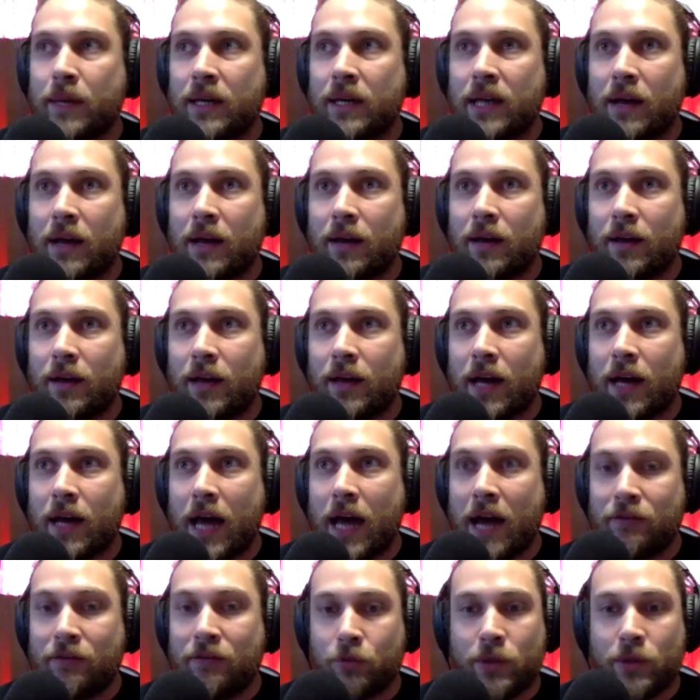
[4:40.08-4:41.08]

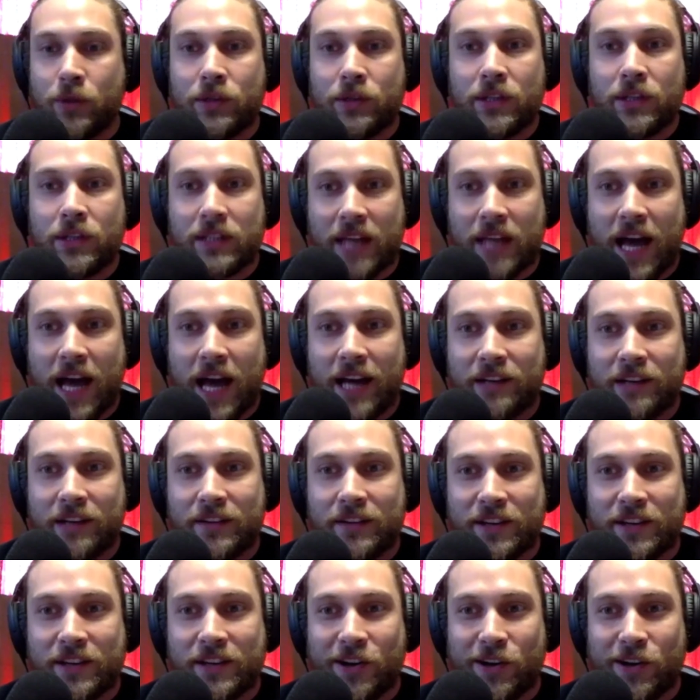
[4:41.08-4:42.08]
I've really liked the
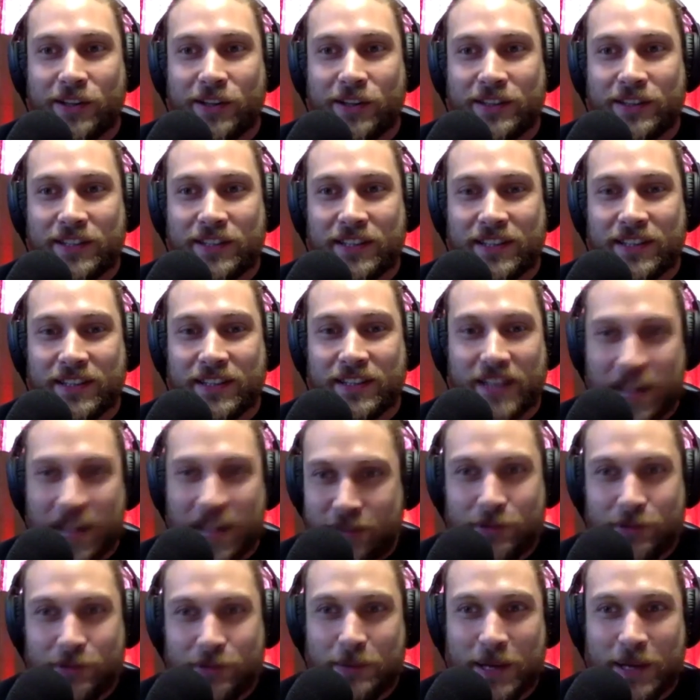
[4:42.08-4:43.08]
content that
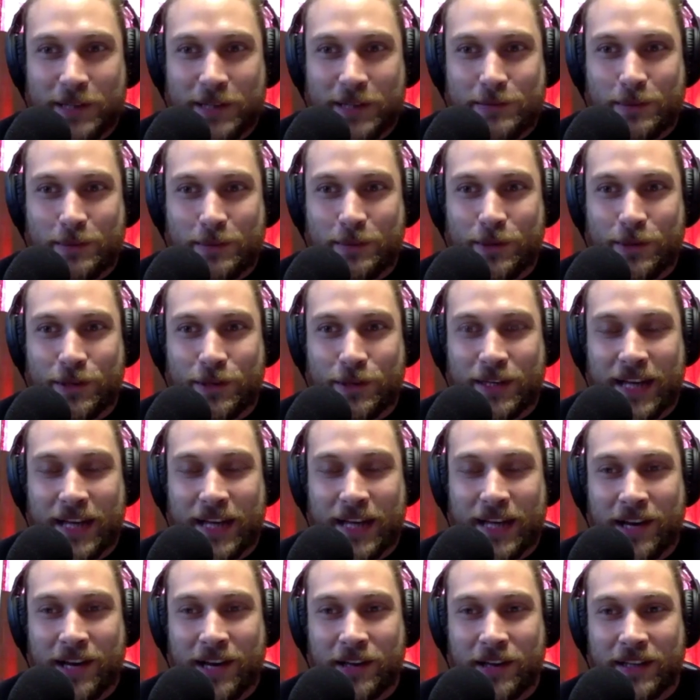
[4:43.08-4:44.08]
everybody's been putting
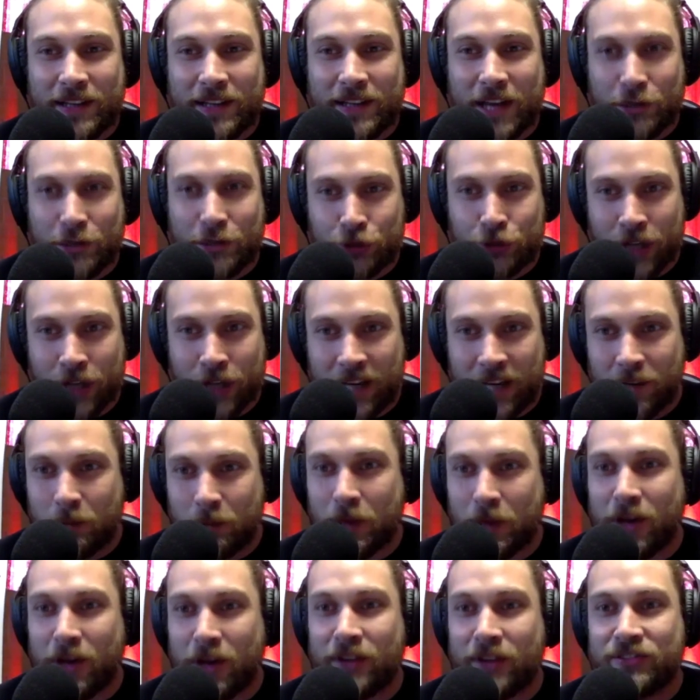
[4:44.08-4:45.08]
out in like shadow
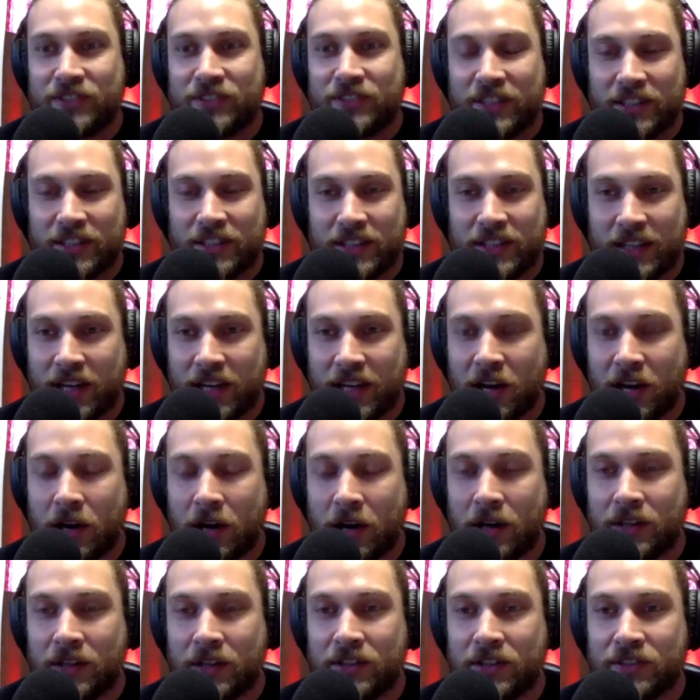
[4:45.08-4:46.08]
boxing and
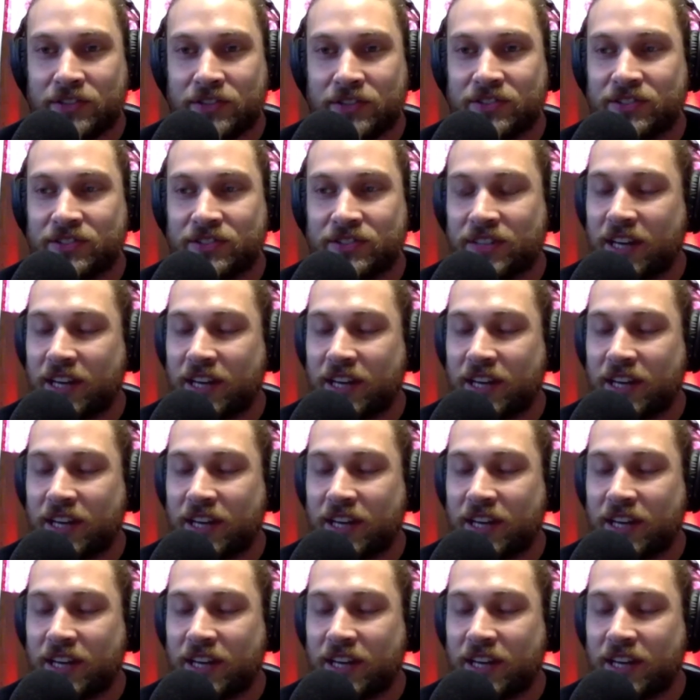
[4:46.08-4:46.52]
katas.